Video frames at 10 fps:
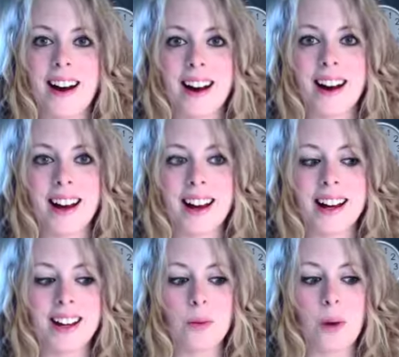
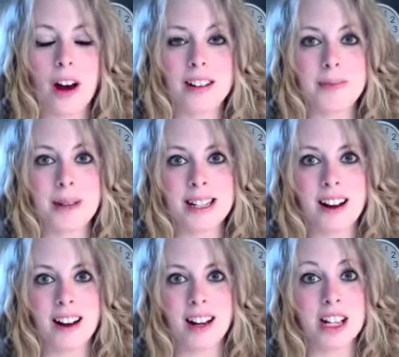I walked my
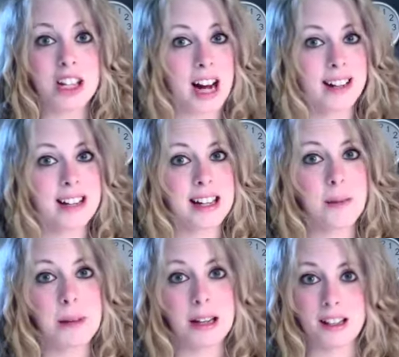dog and tried to take a
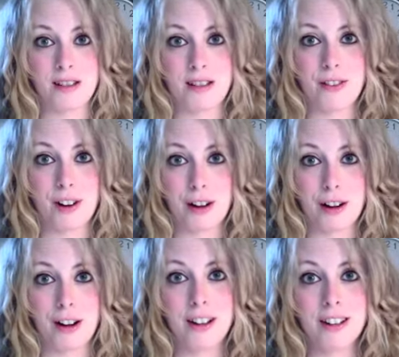picture of
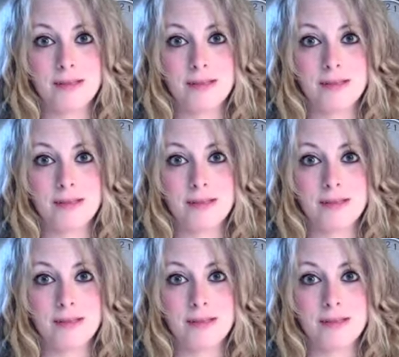her.